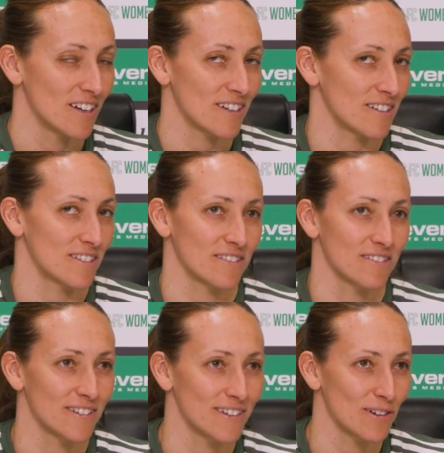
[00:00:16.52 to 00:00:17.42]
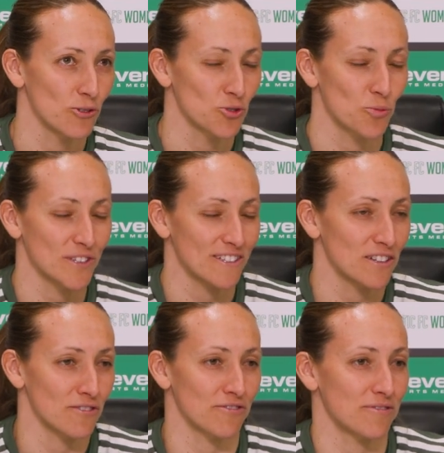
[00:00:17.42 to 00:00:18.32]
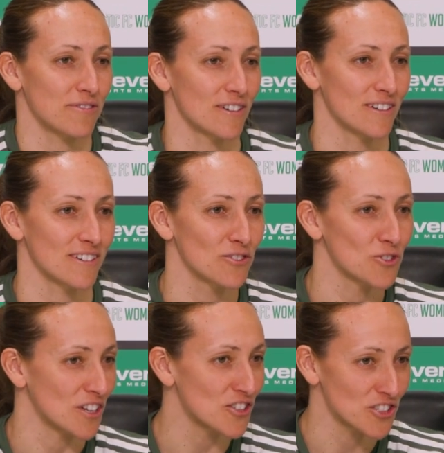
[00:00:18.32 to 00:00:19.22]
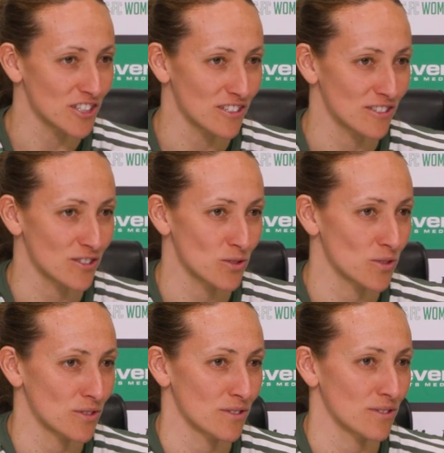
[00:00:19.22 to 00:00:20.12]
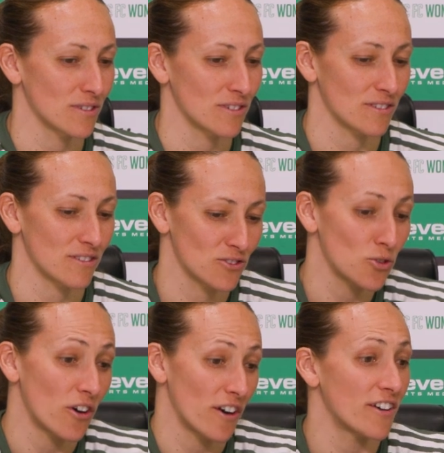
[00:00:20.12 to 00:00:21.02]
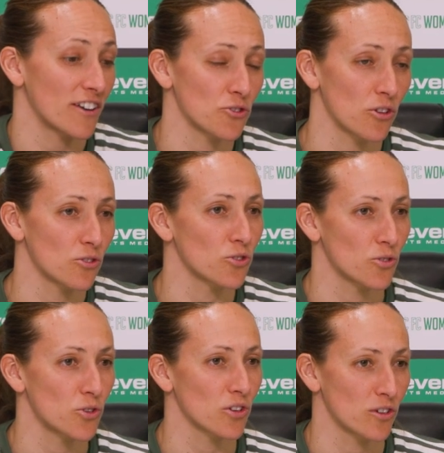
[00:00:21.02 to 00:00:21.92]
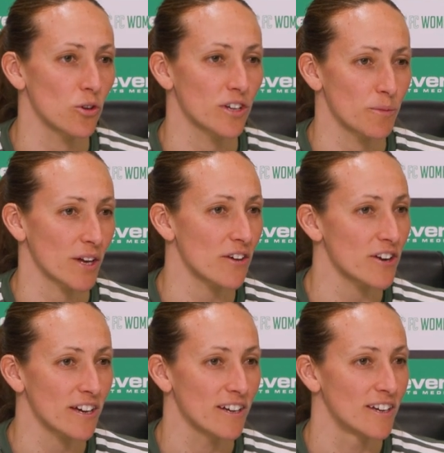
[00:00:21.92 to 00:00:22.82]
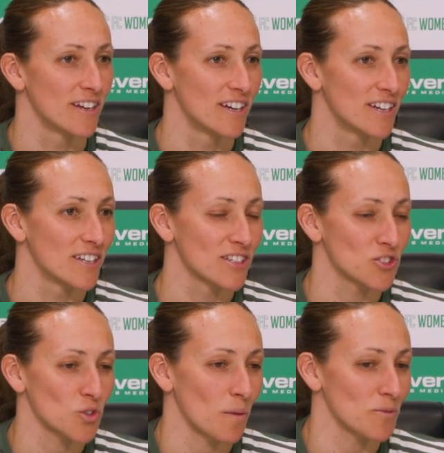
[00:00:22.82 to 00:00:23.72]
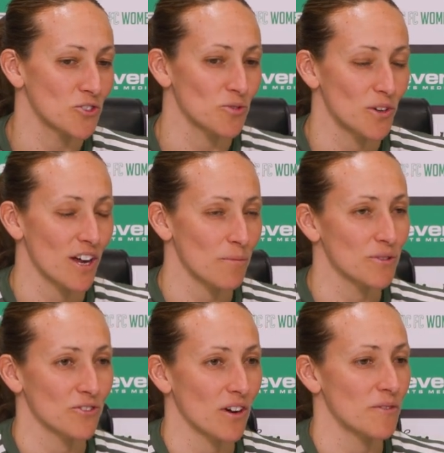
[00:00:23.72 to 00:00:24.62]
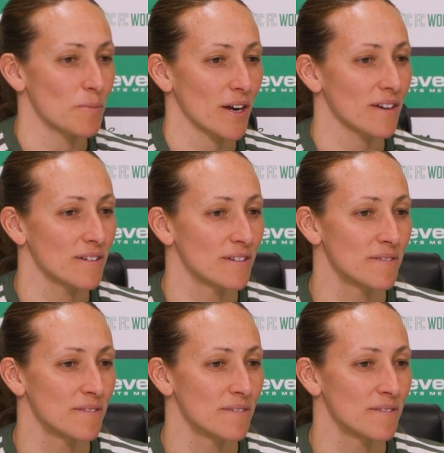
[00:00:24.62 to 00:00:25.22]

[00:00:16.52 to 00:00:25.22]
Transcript: Uh, also brings a lot of uh, good energy to the to our area, to our goalkeeping area. So I'm just very happy to have her back.